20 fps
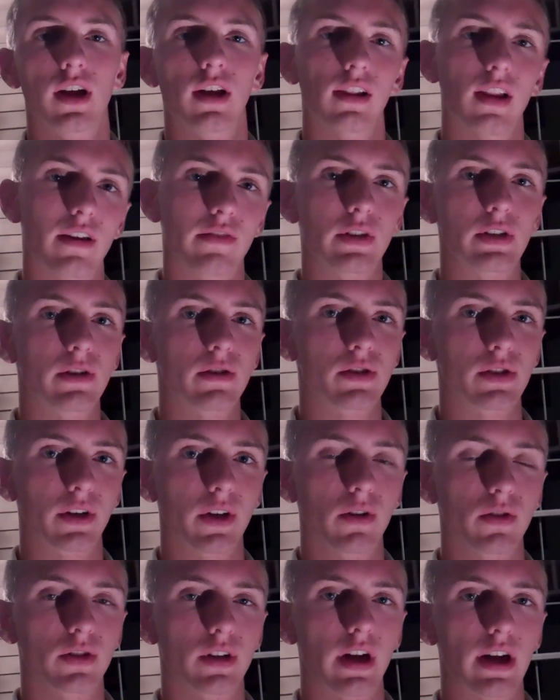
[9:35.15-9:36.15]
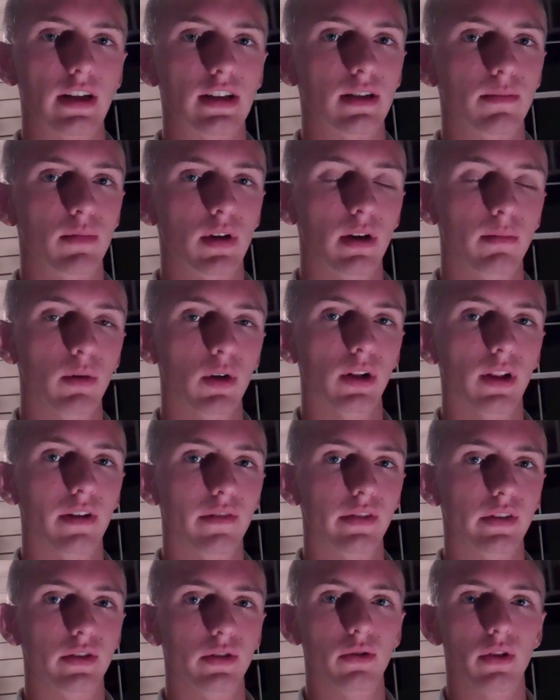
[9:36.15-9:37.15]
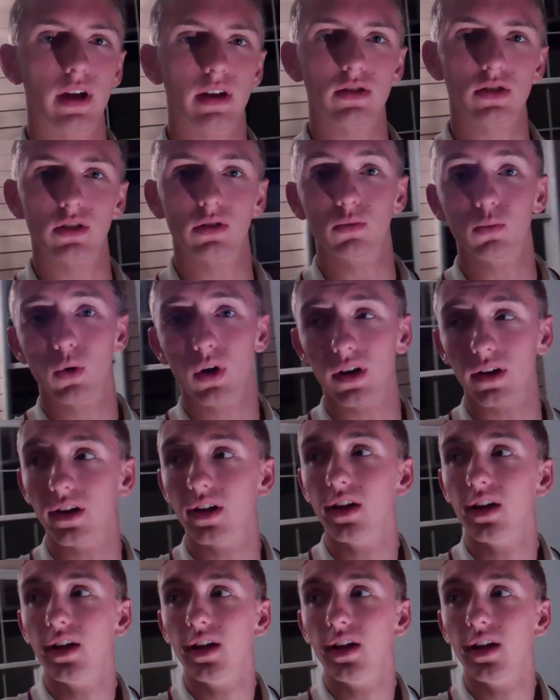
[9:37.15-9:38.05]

eleven years ago today, September eleventh two thousand one.